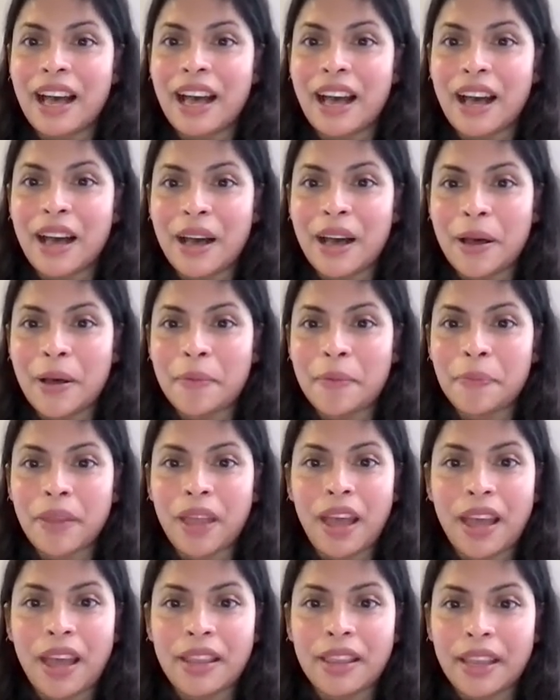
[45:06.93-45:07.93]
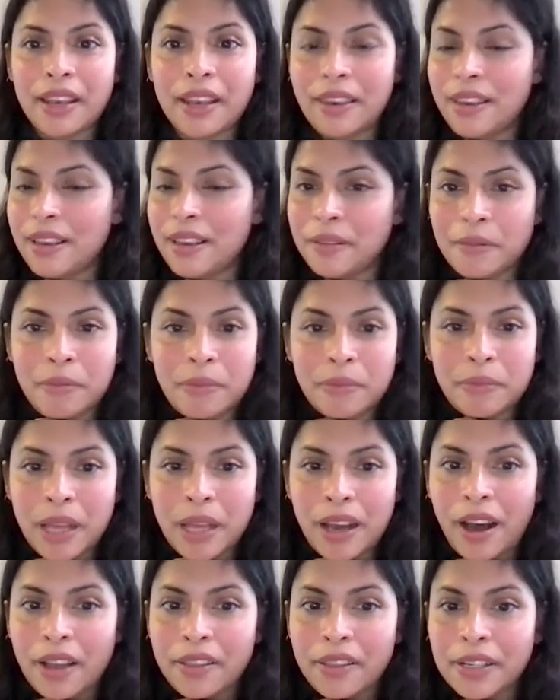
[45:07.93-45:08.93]
And then the
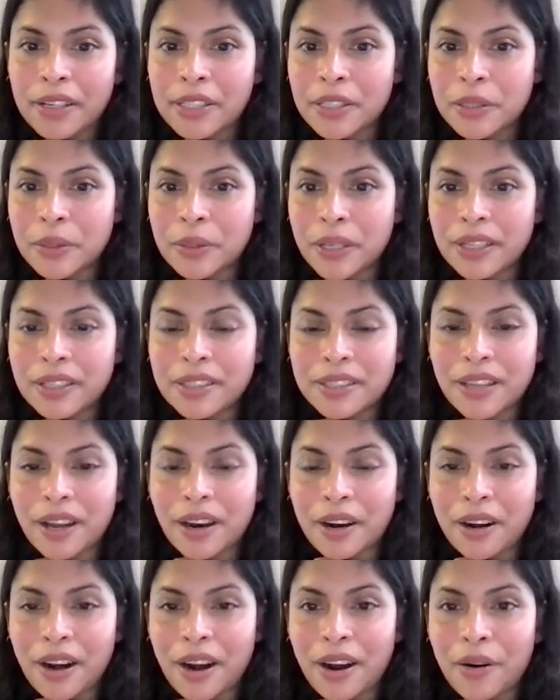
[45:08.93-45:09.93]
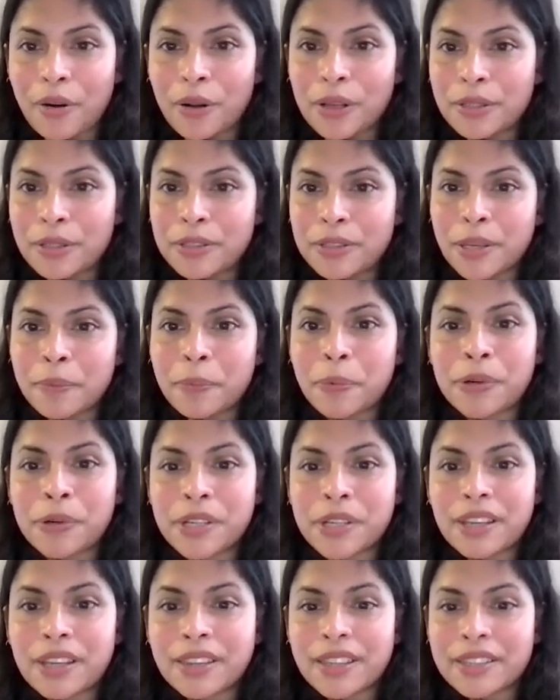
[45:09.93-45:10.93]
other students are also
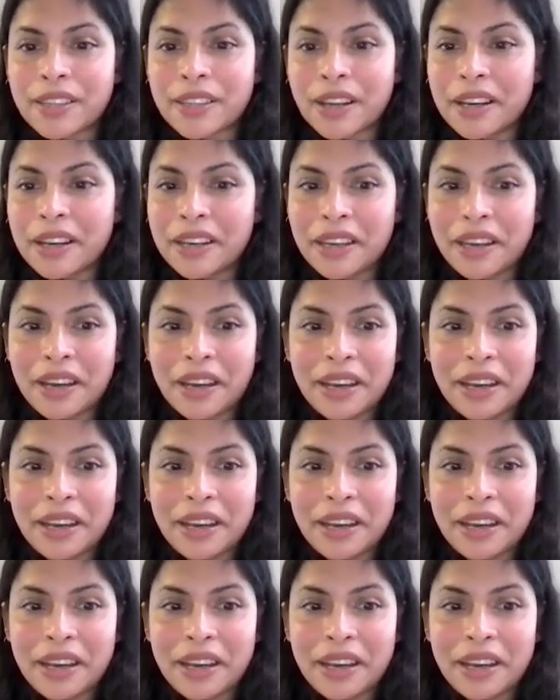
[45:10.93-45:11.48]
supporting this idea.